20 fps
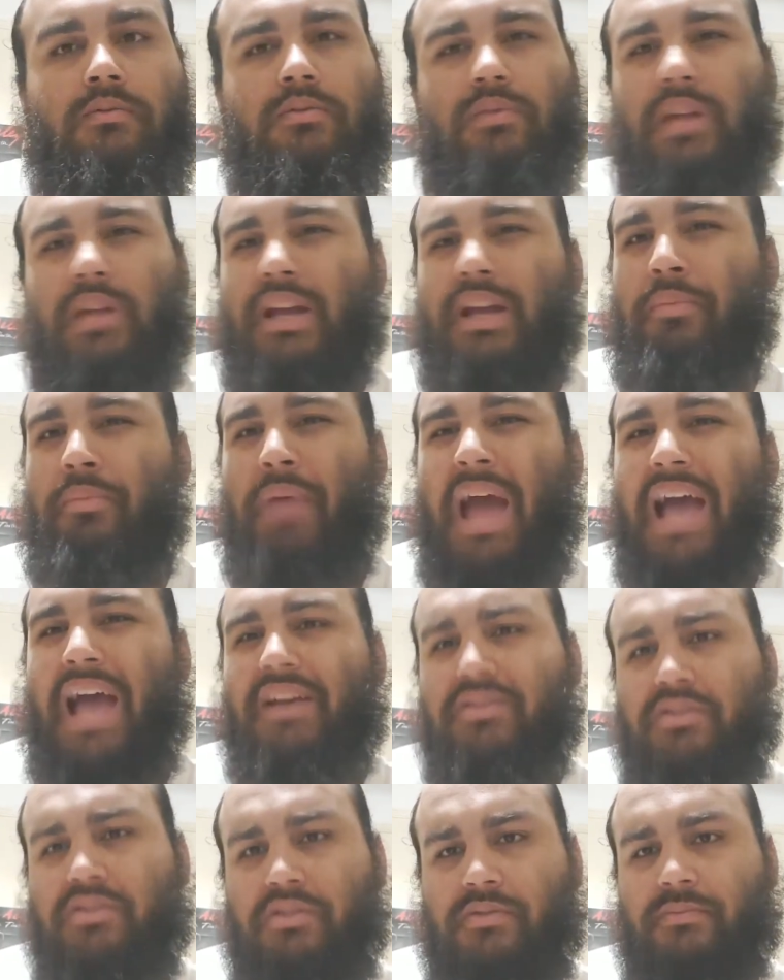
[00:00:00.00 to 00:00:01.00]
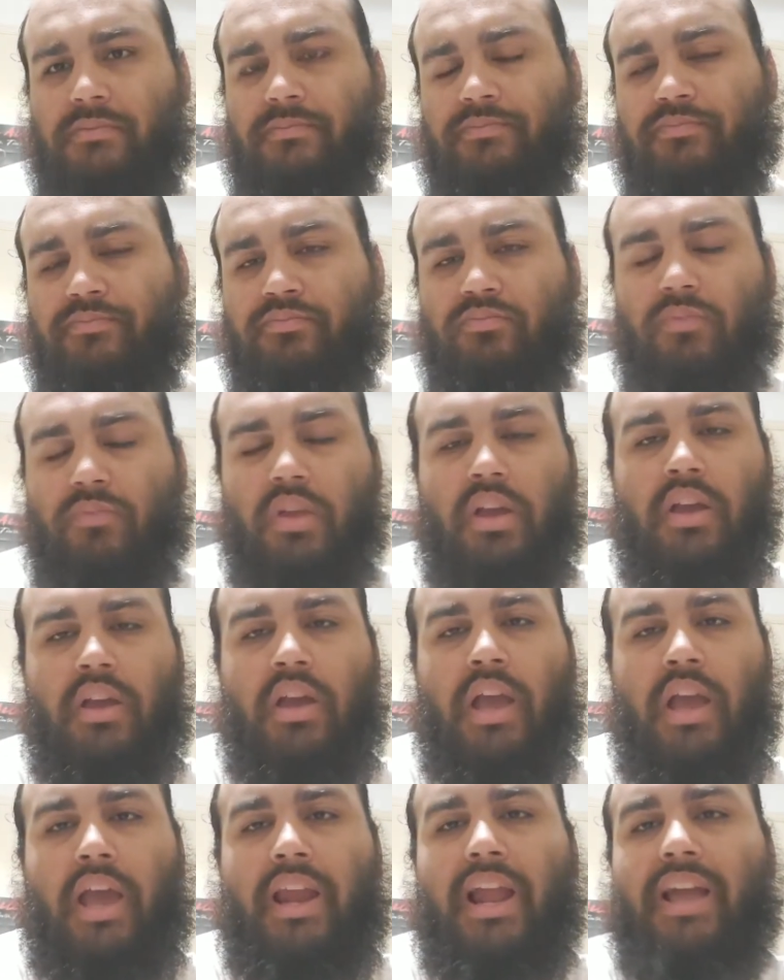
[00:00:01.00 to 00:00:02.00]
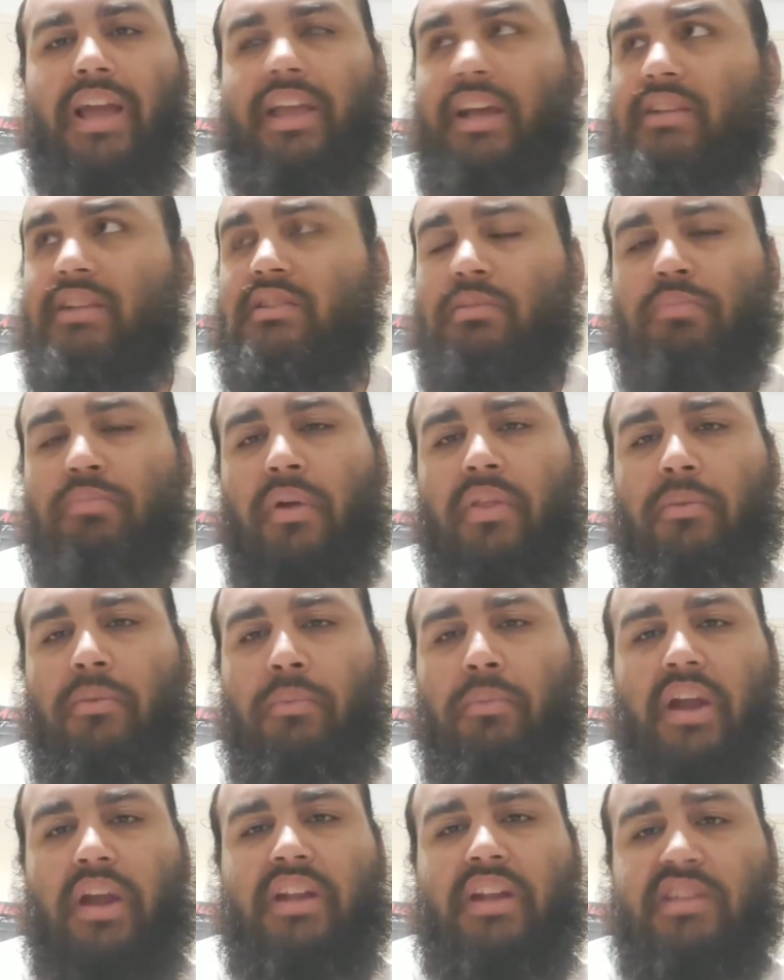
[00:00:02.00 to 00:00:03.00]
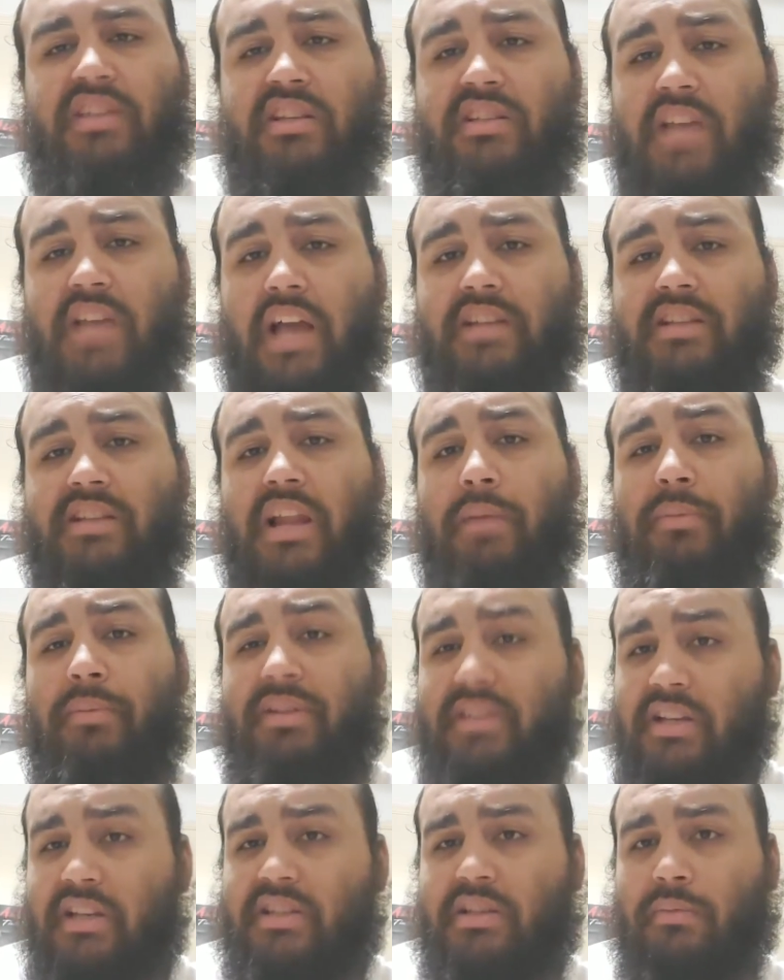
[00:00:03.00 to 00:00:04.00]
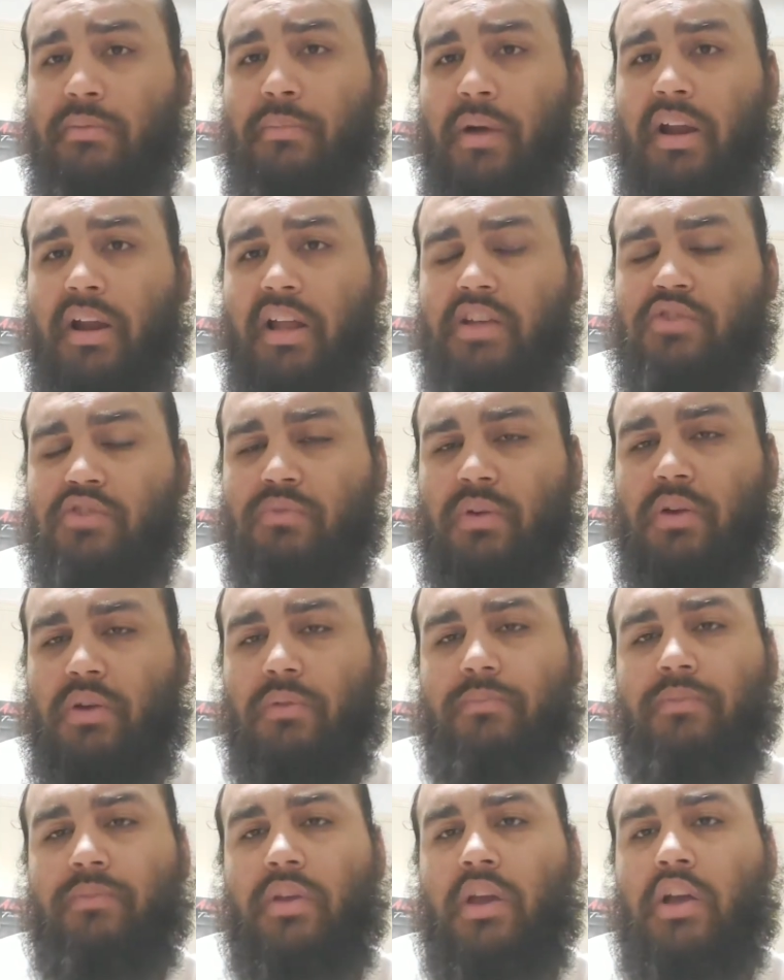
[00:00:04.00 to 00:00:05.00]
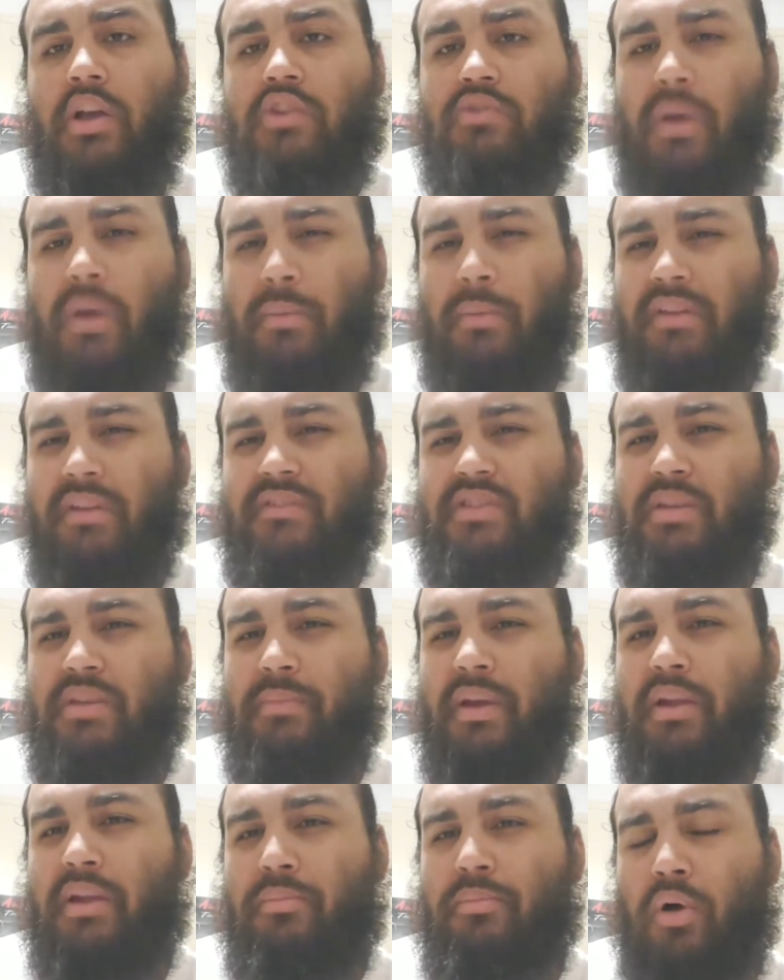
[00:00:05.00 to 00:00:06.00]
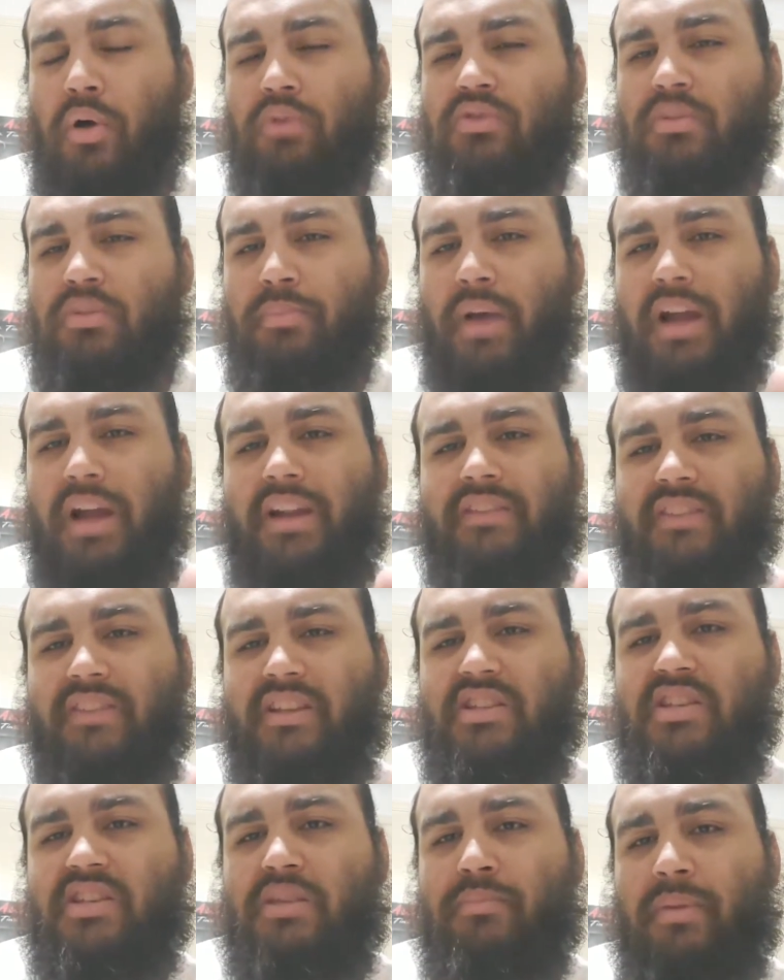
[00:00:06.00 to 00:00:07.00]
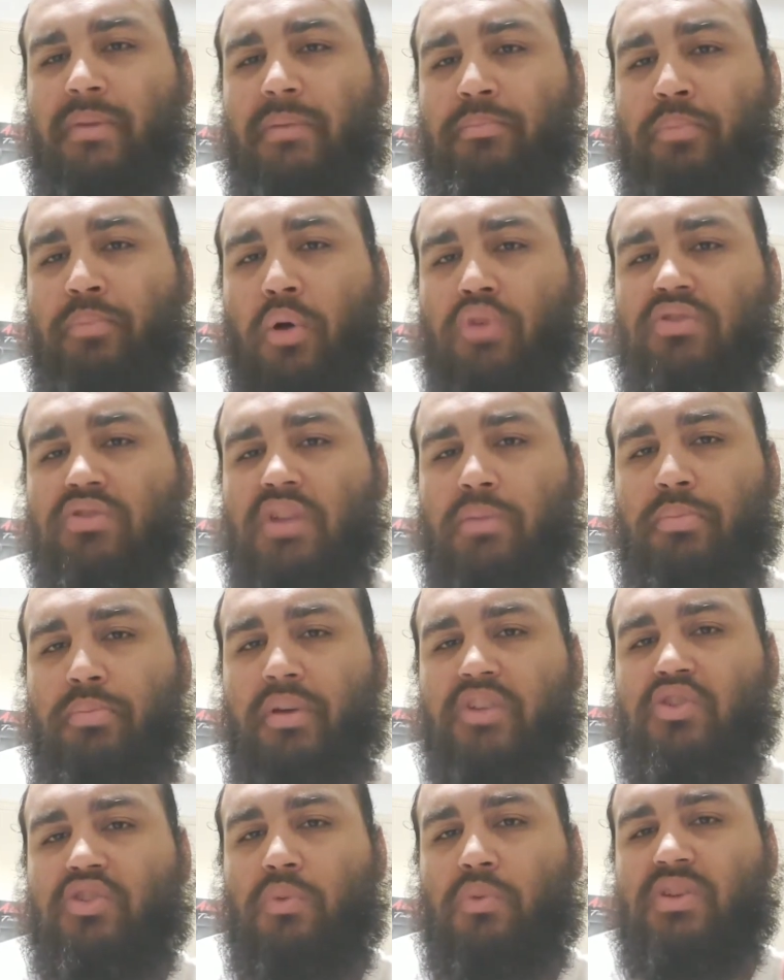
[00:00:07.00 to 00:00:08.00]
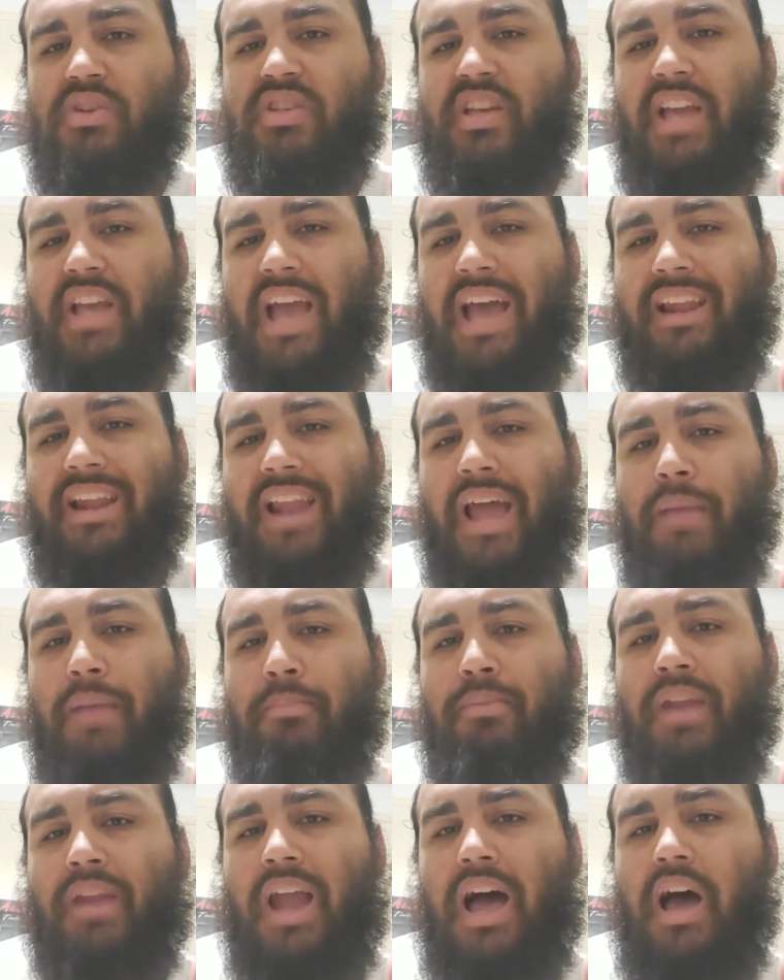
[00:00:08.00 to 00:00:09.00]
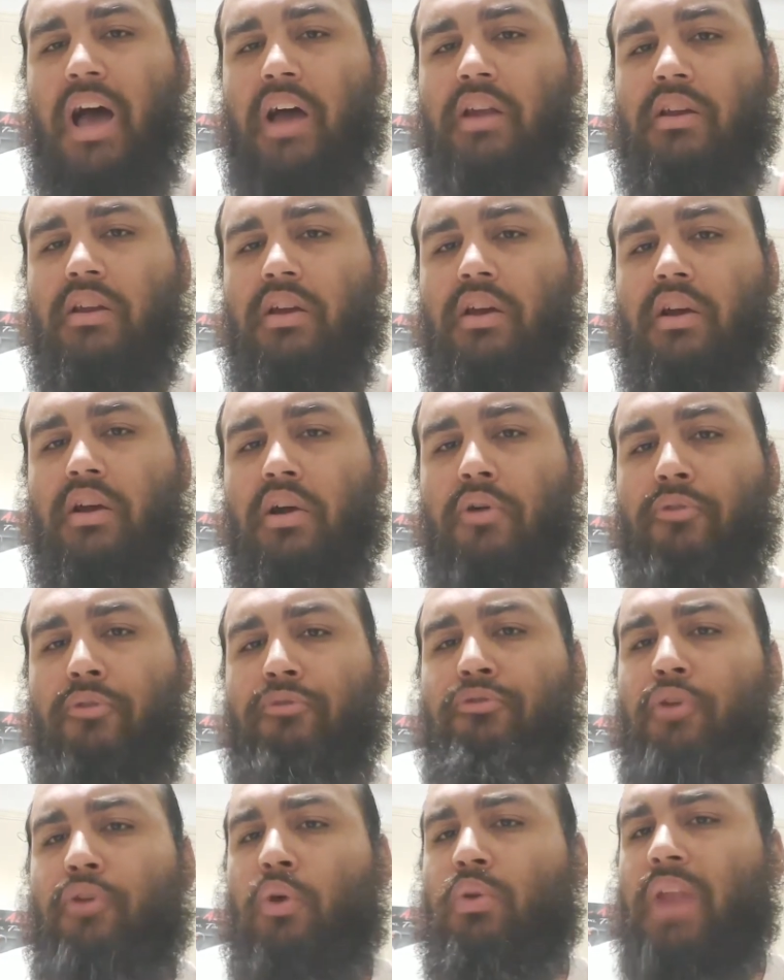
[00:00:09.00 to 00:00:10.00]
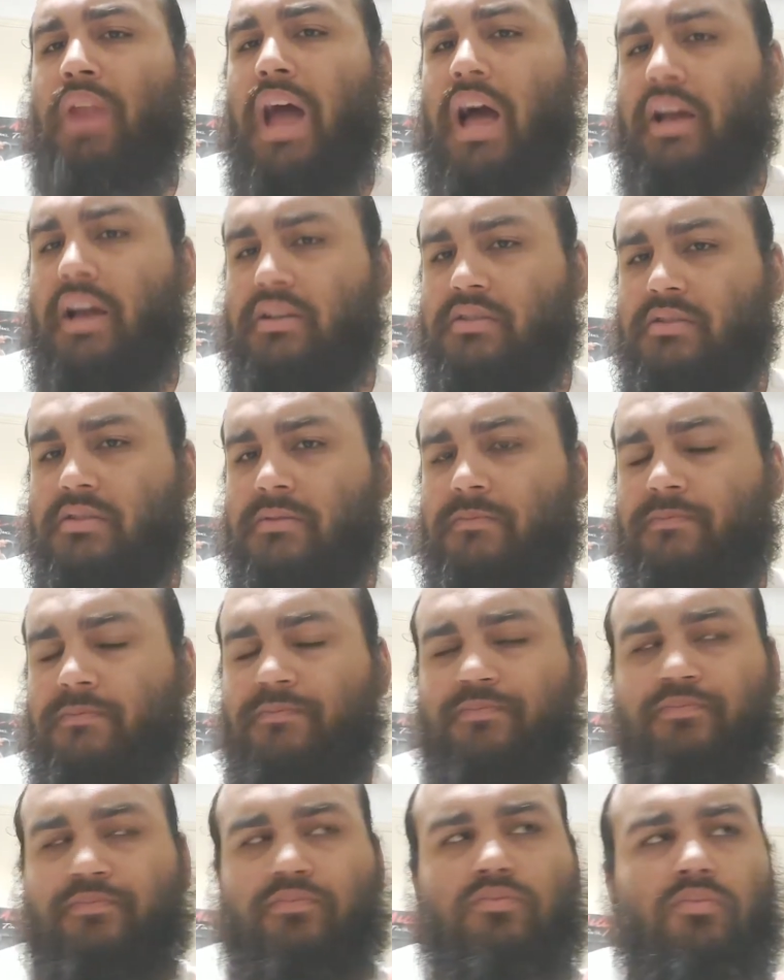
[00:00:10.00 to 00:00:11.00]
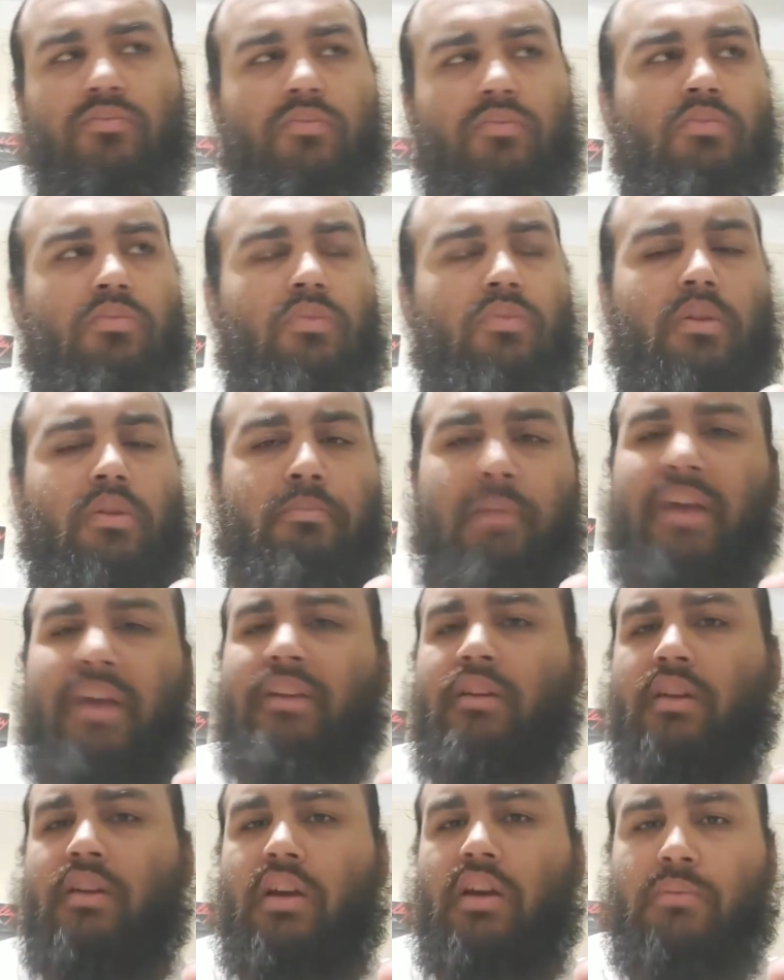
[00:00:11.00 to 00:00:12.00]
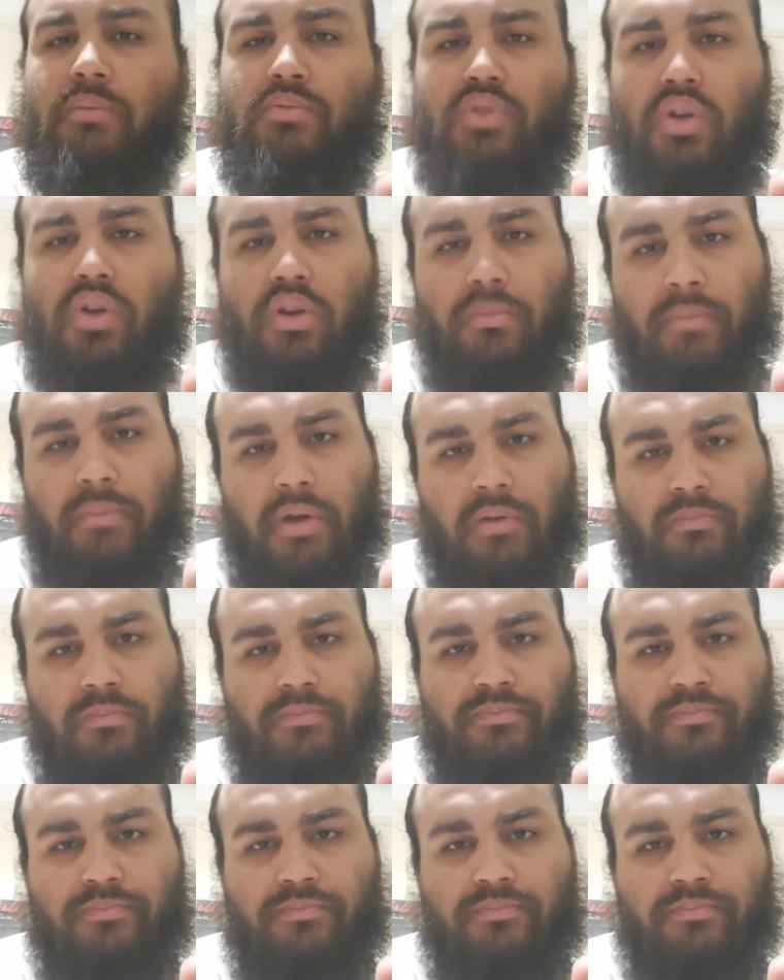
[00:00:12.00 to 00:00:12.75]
pastor. And I guess the brother Brandon T. Jackson had been teaching him about Israel. So I believe she made a post about it. Then she posted a picture where she had like blonde faux locks. Megan Good, I'm talking about.